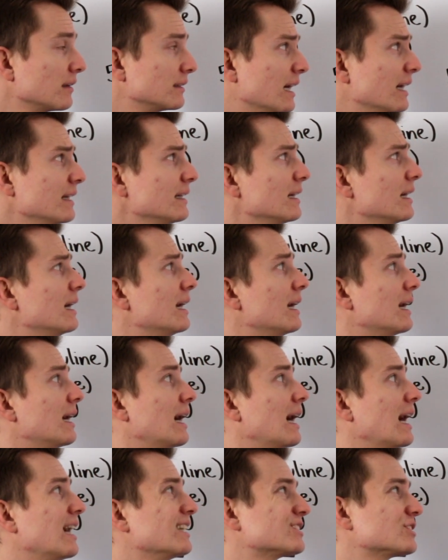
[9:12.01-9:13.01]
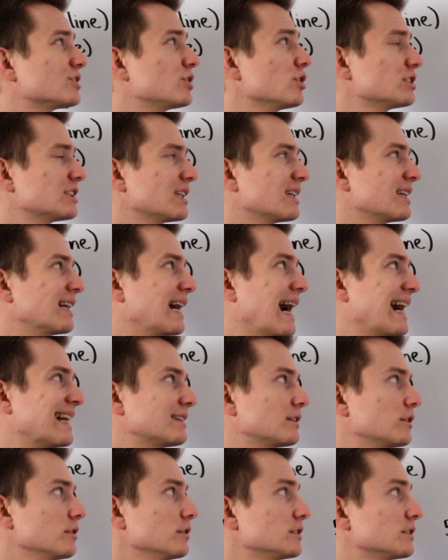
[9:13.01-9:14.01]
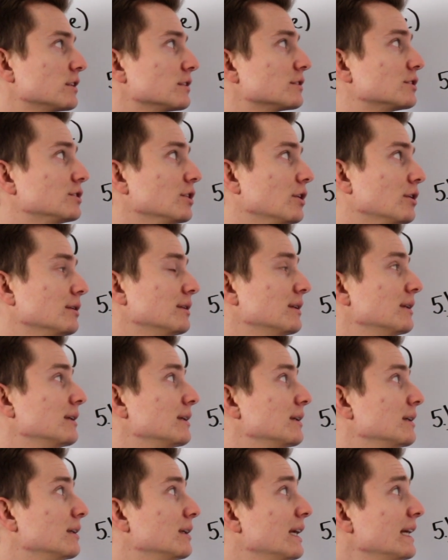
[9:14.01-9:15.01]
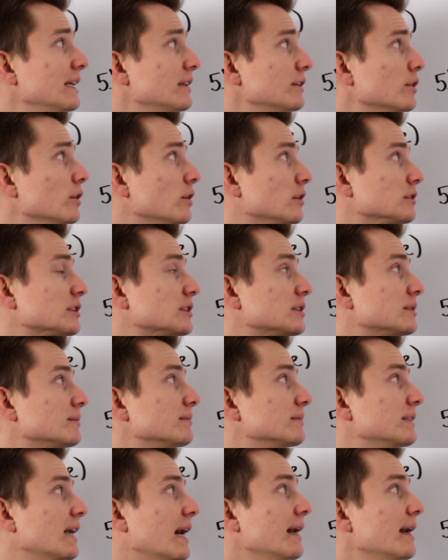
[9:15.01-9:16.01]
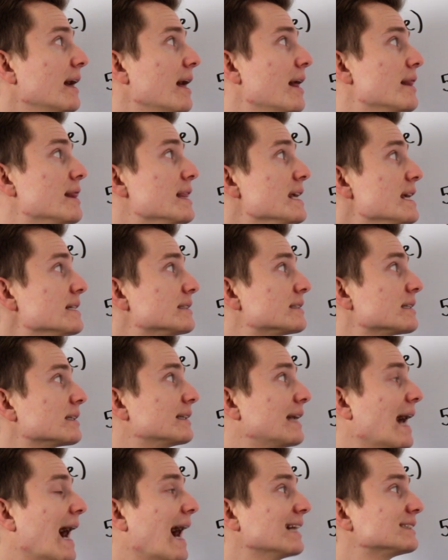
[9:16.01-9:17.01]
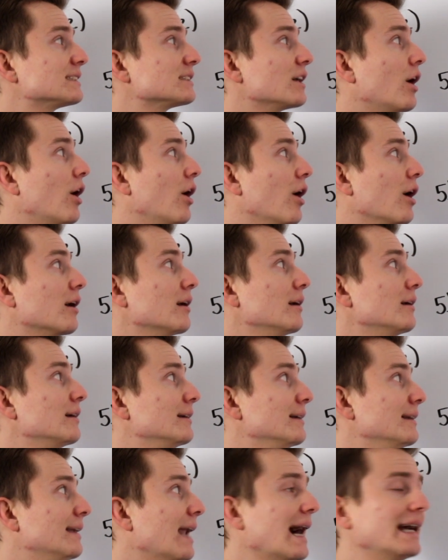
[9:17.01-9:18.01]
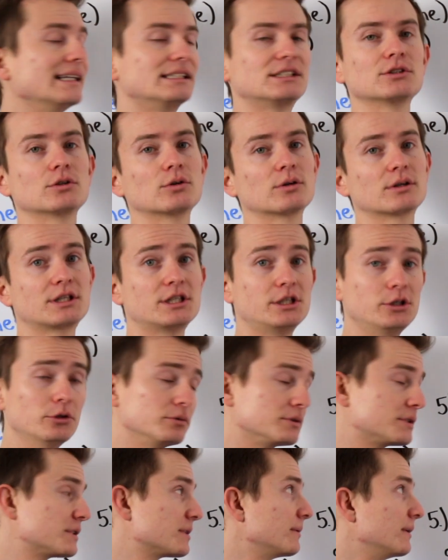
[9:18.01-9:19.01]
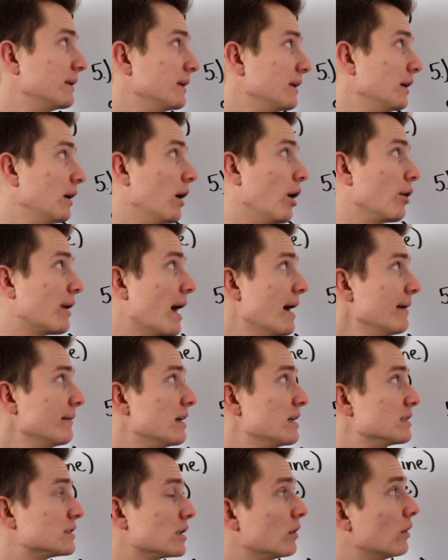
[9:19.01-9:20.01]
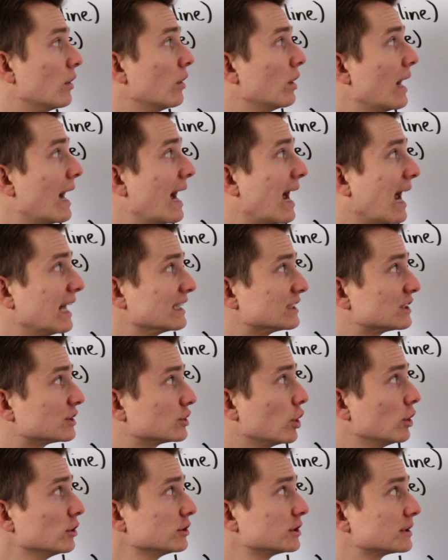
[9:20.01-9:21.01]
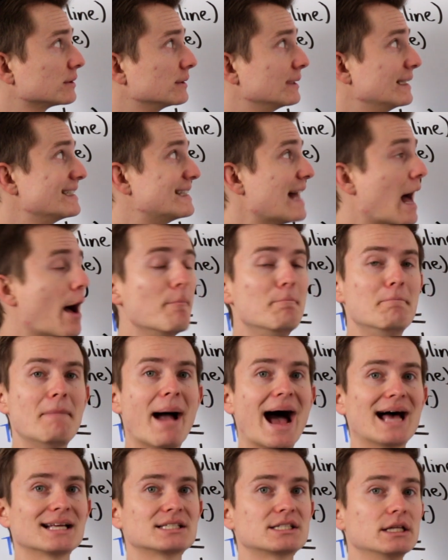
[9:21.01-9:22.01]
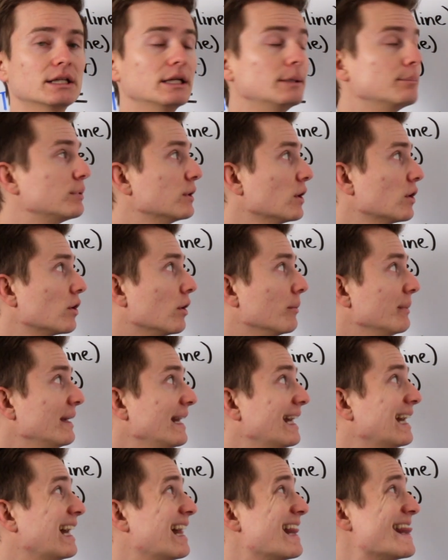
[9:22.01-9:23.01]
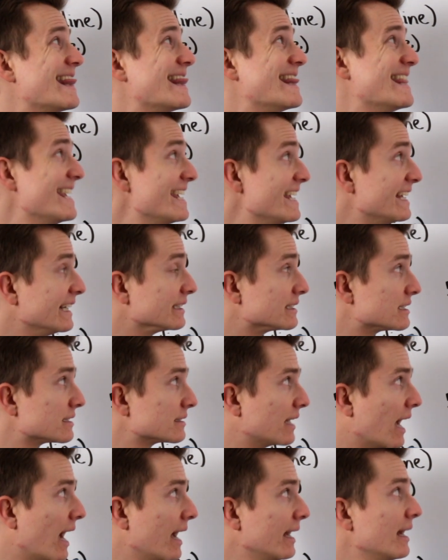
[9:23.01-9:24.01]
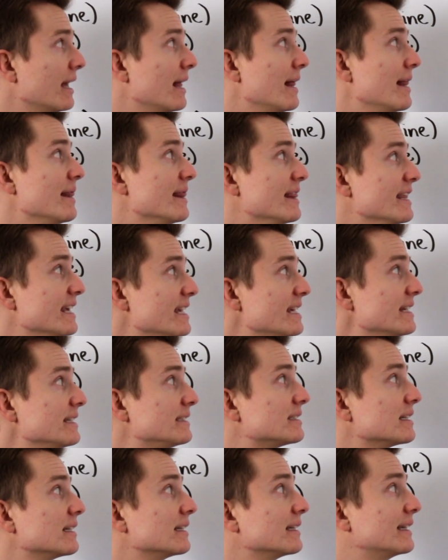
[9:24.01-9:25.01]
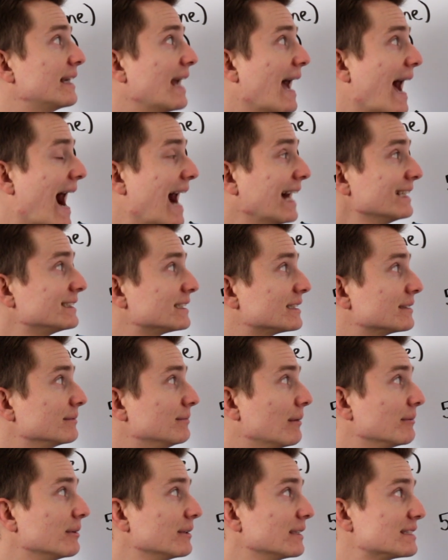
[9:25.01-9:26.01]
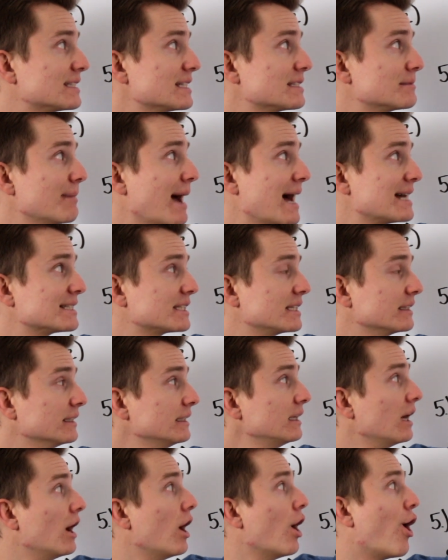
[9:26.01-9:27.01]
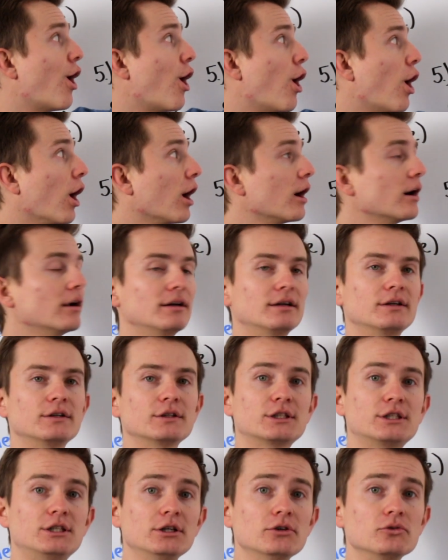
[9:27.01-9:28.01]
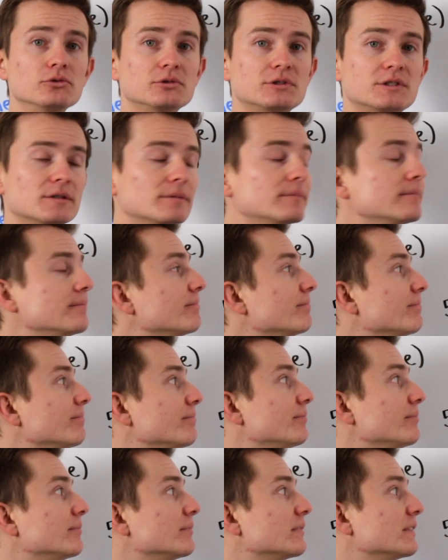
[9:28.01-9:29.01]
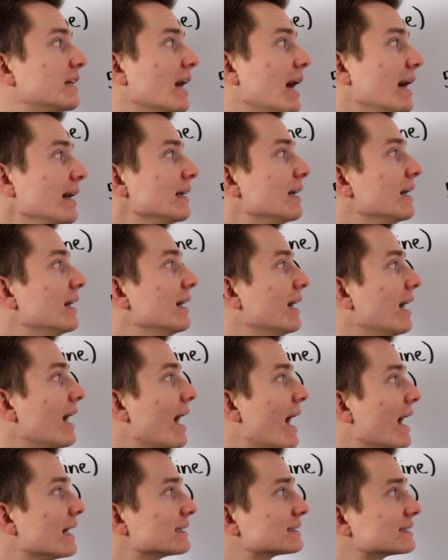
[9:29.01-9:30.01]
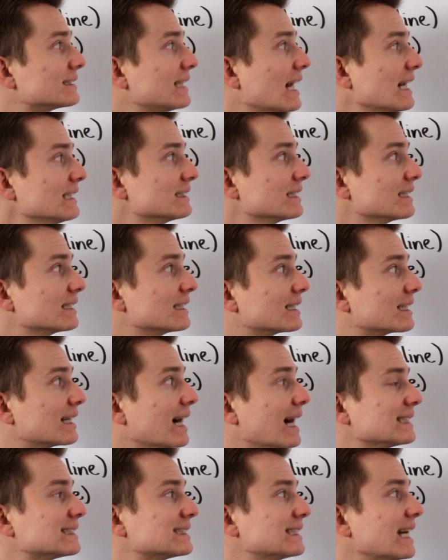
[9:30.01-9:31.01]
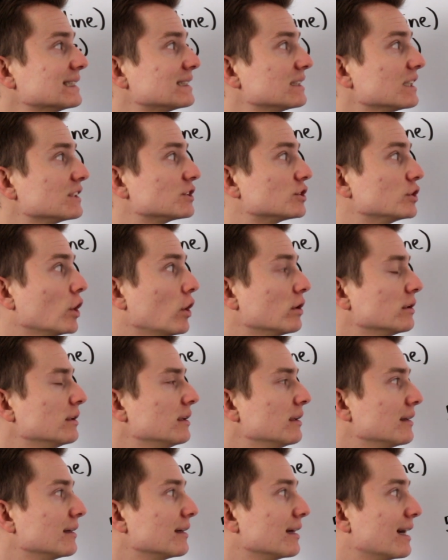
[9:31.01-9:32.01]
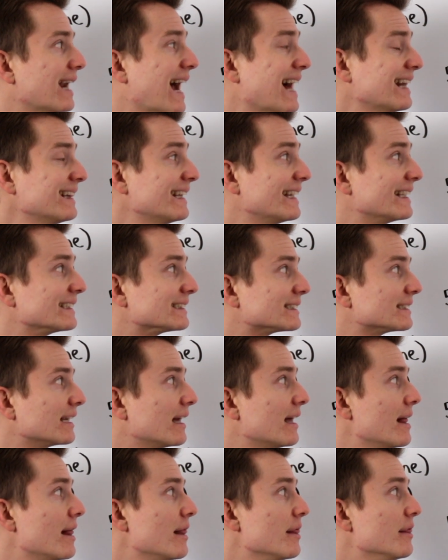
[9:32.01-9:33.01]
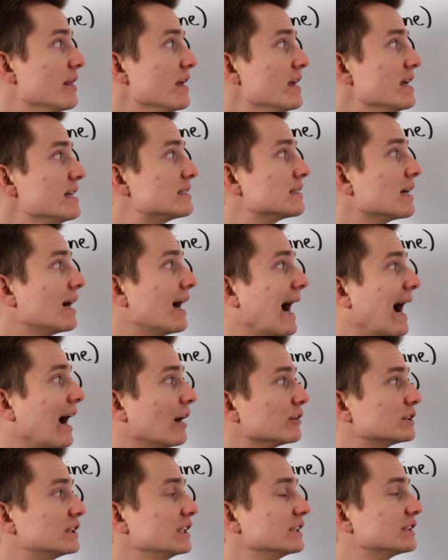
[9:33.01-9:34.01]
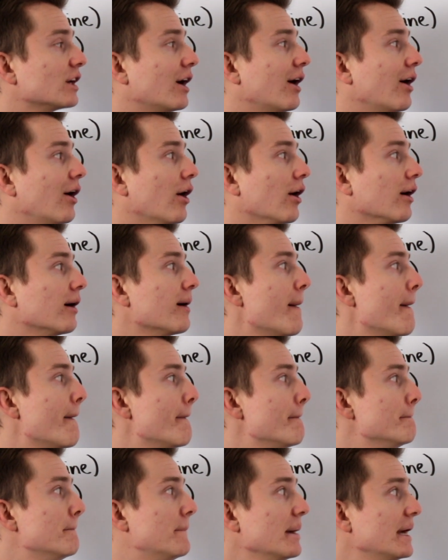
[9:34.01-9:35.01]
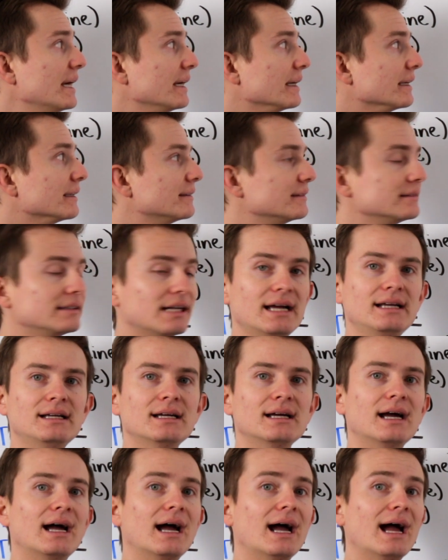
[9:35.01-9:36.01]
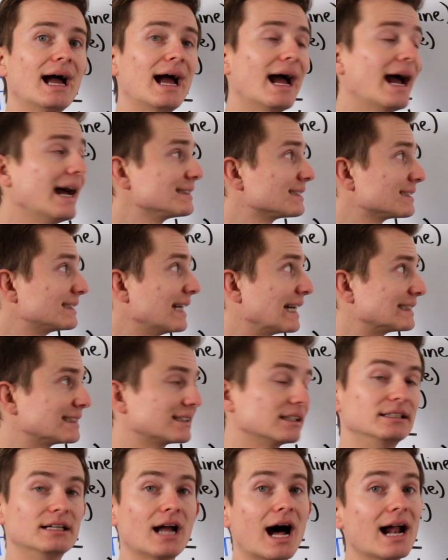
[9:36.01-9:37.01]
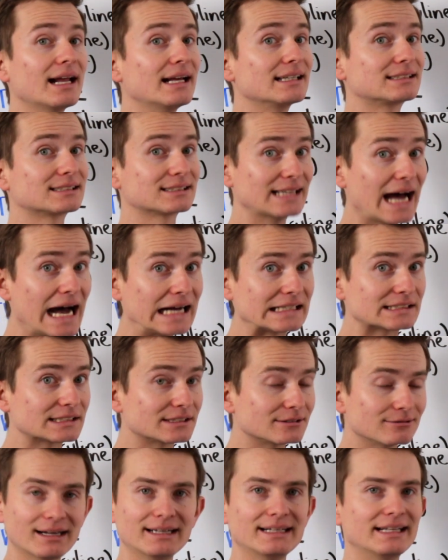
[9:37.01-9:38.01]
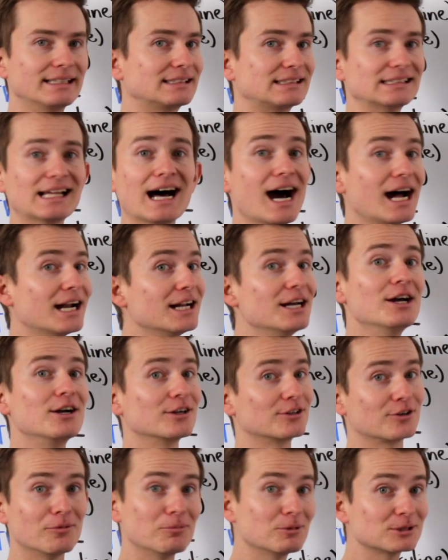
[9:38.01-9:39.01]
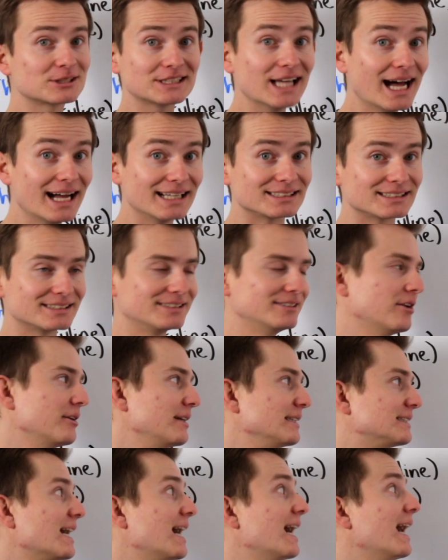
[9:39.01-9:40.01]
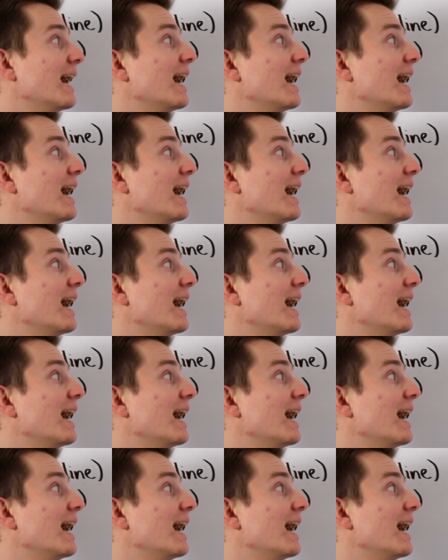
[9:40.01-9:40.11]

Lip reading: Okay, estos gatos son lindos. Okay, these cats are nice or cute. Okay, so estos is that masculine plural, meaning these. Okay, these cats, remember this is masculine, are cute. Okay, estas casas son grandes. These houses are big. Okay, estas, not estás, right? It's not ¿cómo estás? No, it's